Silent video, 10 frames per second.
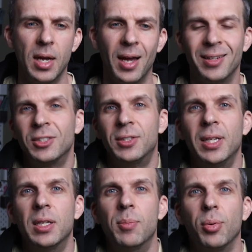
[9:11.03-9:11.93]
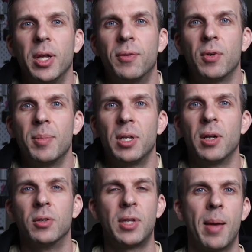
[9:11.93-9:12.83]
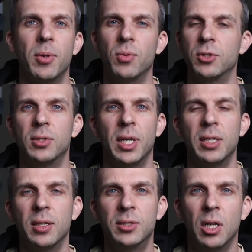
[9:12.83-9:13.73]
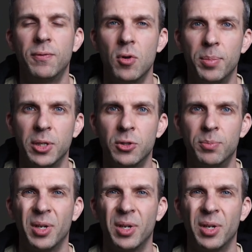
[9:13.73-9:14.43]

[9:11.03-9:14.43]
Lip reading: I just needed a break from it. I was happy with just taking cell phone pictures,